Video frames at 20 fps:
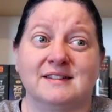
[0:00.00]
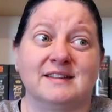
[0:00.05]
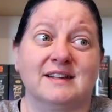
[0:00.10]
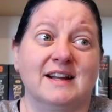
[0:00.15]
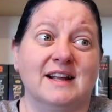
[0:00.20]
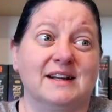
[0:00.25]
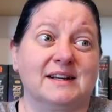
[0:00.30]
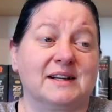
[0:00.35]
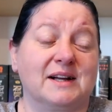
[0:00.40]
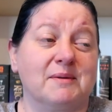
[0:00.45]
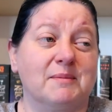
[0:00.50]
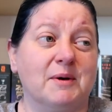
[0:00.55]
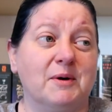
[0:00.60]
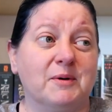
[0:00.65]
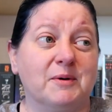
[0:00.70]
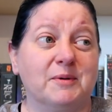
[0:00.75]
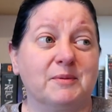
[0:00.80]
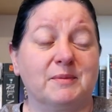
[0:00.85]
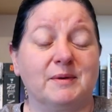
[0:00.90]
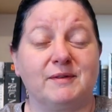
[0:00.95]
and then had to come
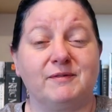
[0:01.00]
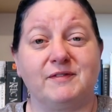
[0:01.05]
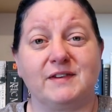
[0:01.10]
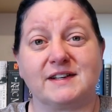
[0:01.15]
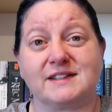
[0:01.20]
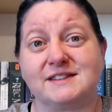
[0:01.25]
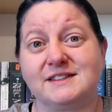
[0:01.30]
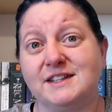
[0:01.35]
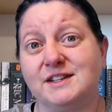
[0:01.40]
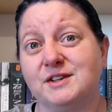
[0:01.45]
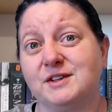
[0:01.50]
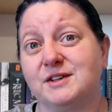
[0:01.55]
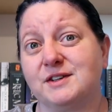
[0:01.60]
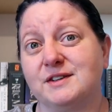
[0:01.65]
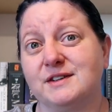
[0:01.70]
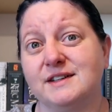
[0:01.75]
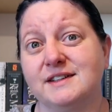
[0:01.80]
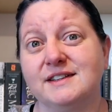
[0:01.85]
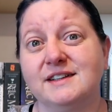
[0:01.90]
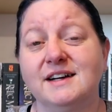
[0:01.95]
home and fix
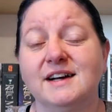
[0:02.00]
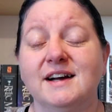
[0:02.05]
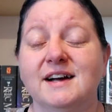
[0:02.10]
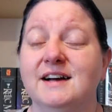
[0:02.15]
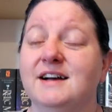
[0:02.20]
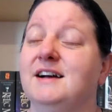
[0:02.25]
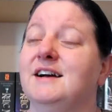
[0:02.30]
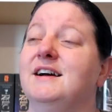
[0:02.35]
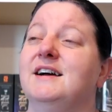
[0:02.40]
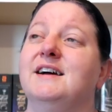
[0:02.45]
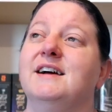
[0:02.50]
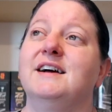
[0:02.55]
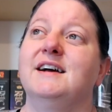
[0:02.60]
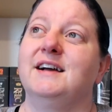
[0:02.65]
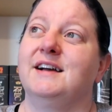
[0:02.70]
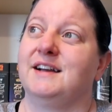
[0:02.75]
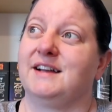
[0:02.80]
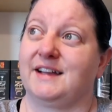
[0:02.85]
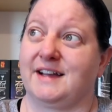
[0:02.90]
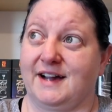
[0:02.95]
dinner, and
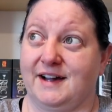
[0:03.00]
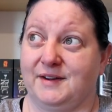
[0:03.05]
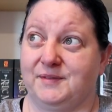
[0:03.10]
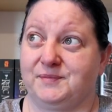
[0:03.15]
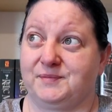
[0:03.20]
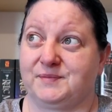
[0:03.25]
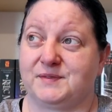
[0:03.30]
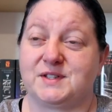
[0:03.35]
yeah.